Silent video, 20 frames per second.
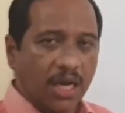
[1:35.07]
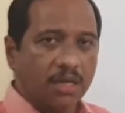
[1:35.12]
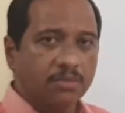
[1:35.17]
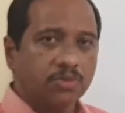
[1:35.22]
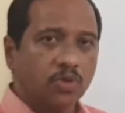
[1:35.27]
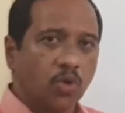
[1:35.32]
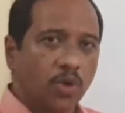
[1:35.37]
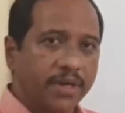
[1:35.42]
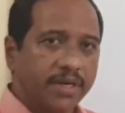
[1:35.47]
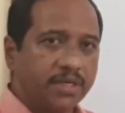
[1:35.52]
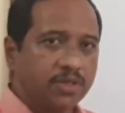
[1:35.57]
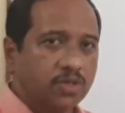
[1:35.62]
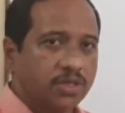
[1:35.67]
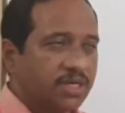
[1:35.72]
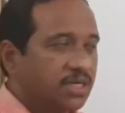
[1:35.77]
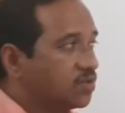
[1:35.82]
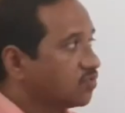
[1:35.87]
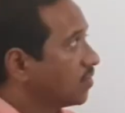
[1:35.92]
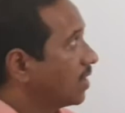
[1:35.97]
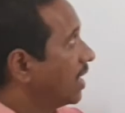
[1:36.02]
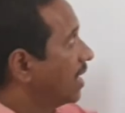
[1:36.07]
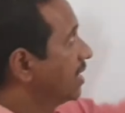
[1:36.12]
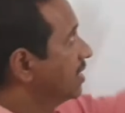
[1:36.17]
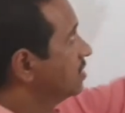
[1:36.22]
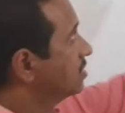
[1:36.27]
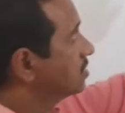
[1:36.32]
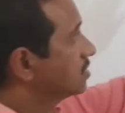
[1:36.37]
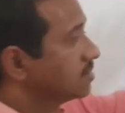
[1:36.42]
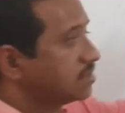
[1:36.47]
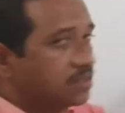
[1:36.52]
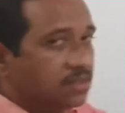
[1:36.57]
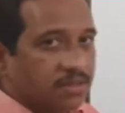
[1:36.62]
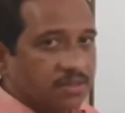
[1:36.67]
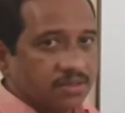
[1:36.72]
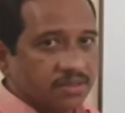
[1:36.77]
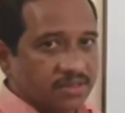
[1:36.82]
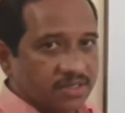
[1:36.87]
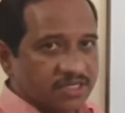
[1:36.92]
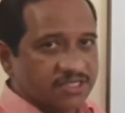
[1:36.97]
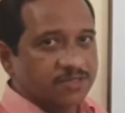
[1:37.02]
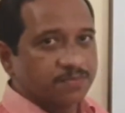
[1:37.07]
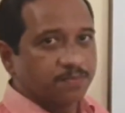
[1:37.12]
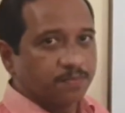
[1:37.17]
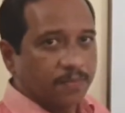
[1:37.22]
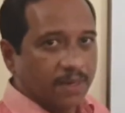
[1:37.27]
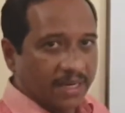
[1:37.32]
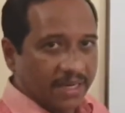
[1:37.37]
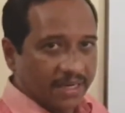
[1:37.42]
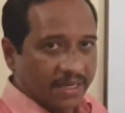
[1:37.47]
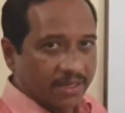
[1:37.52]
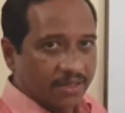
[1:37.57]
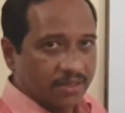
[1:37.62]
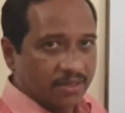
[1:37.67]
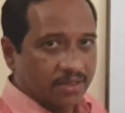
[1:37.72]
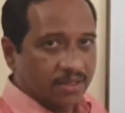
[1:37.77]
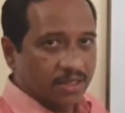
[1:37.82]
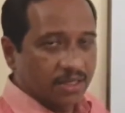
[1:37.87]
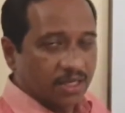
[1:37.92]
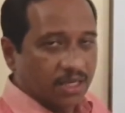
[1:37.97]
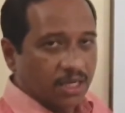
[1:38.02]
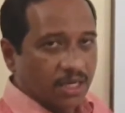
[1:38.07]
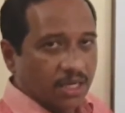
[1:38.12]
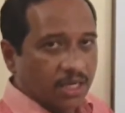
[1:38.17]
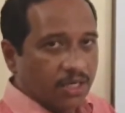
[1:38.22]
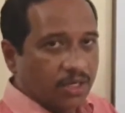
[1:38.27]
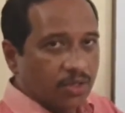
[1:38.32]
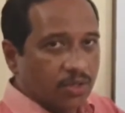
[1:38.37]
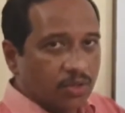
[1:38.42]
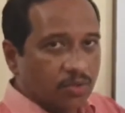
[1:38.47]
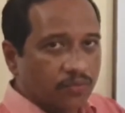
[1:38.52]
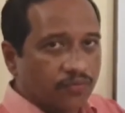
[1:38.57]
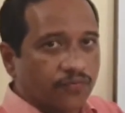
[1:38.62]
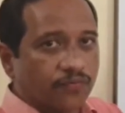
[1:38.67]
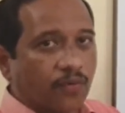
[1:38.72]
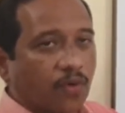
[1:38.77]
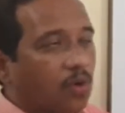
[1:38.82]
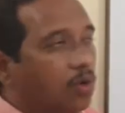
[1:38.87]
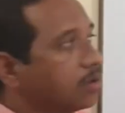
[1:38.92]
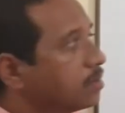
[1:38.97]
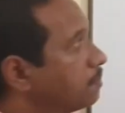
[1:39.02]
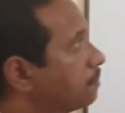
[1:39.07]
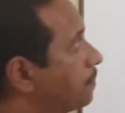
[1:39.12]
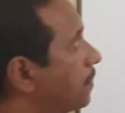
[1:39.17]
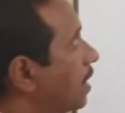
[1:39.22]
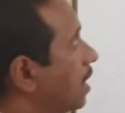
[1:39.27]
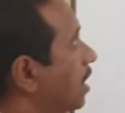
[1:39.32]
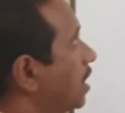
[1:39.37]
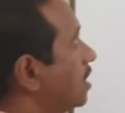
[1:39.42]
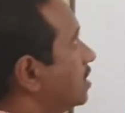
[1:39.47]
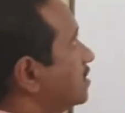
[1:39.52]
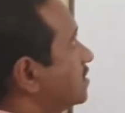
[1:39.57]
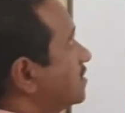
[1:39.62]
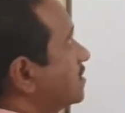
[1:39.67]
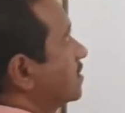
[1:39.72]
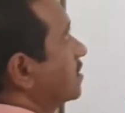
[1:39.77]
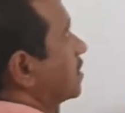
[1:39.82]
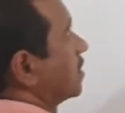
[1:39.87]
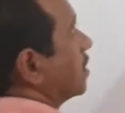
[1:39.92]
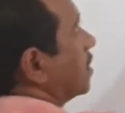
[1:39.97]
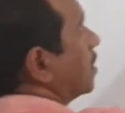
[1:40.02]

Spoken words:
I am going to divide this plane into 4 parts